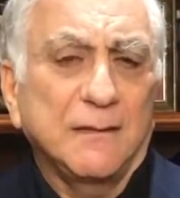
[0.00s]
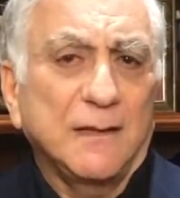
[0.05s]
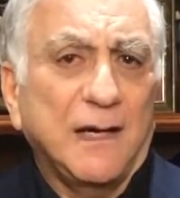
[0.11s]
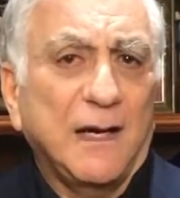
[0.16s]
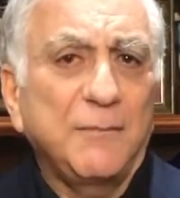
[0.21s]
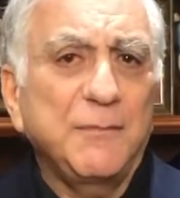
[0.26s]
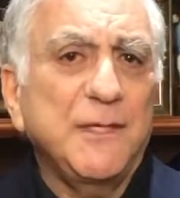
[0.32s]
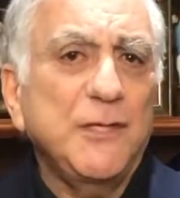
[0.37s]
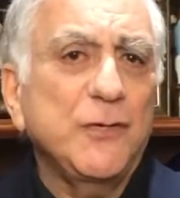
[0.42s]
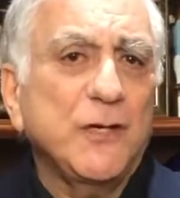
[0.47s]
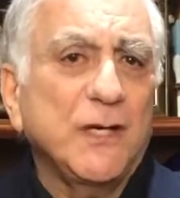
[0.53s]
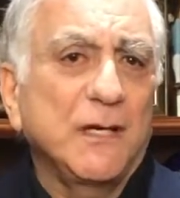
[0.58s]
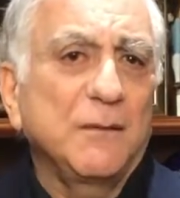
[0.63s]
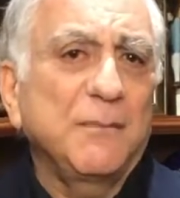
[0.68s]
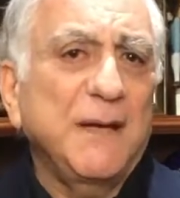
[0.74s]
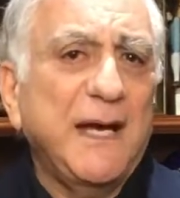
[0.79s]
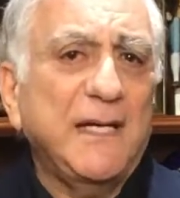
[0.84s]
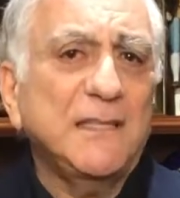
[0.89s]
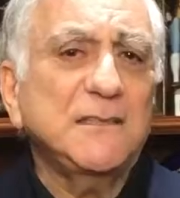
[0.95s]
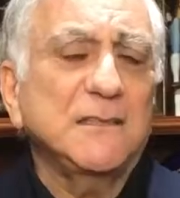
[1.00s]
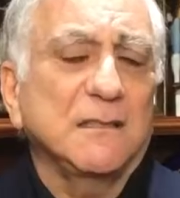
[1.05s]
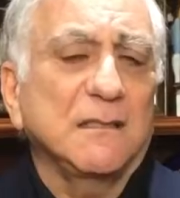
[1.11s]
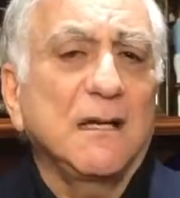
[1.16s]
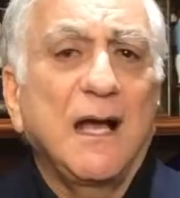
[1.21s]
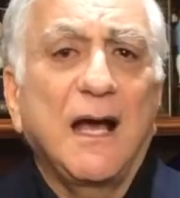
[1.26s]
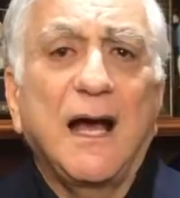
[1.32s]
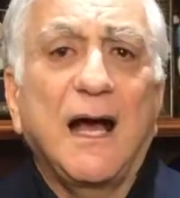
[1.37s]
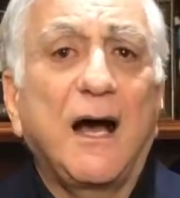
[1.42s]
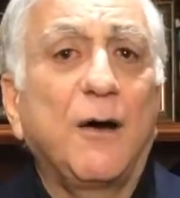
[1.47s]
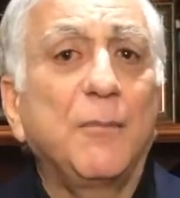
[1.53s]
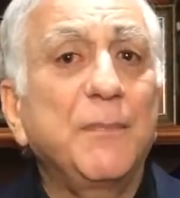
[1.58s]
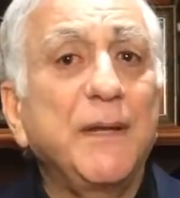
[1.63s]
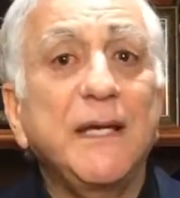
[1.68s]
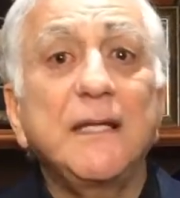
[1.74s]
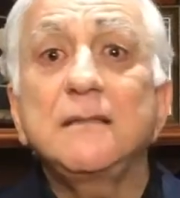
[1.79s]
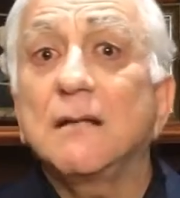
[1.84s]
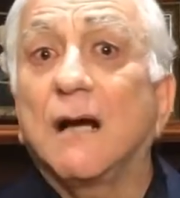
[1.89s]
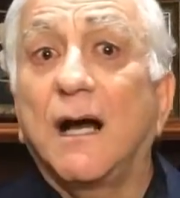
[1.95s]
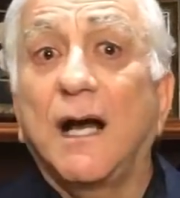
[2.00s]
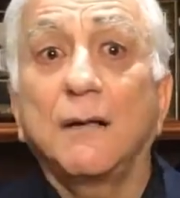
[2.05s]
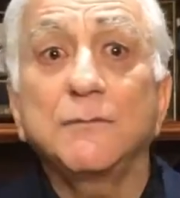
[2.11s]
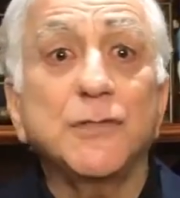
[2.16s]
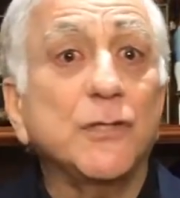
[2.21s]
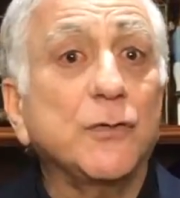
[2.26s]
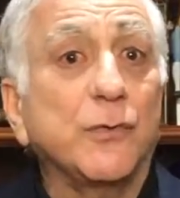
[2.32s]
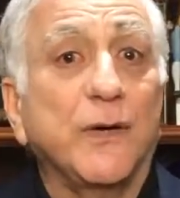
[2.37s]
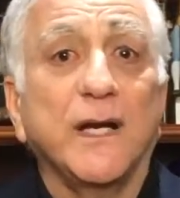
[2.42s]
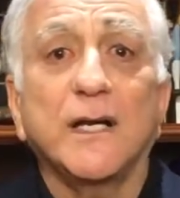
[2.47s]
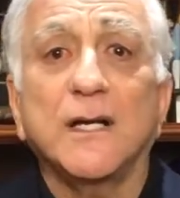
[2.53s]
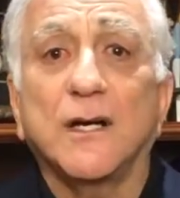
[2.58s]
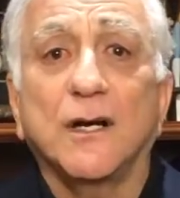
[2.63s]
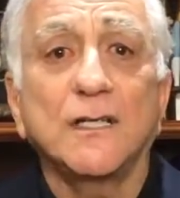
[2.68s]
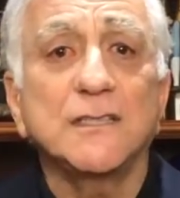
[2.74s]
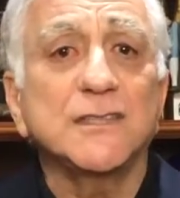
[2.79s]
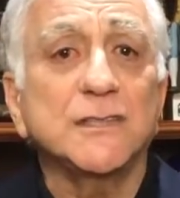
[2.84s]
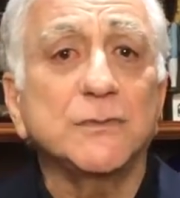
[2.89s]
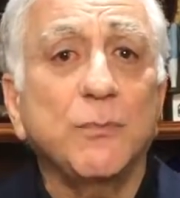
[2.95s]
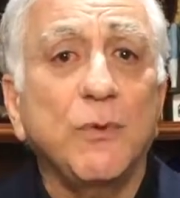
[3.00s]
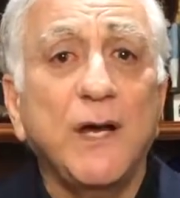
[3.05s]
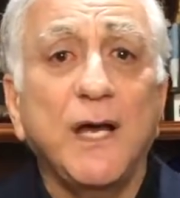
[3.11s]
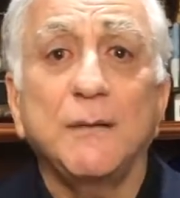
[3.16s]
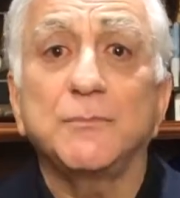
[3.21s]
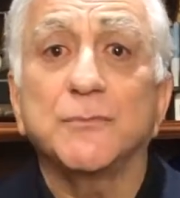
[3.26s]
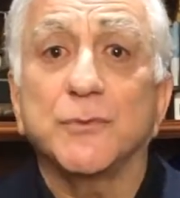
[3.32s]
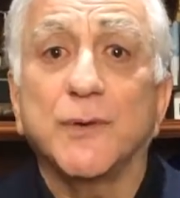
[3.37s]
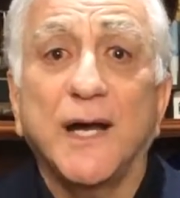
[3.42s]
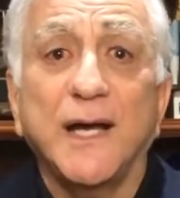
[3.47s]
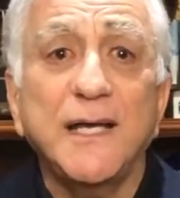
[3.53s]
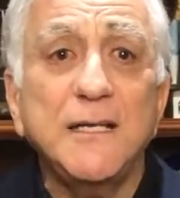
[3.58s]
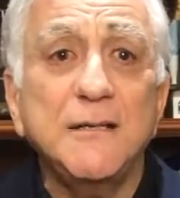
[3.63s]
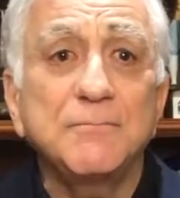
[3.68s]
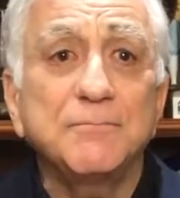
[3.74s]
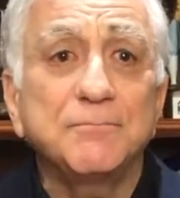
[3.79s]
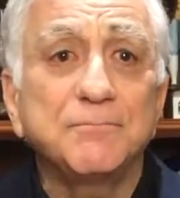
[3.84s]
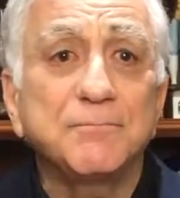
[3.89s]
I mean, you can imagine how many times are credit cards swiped, right?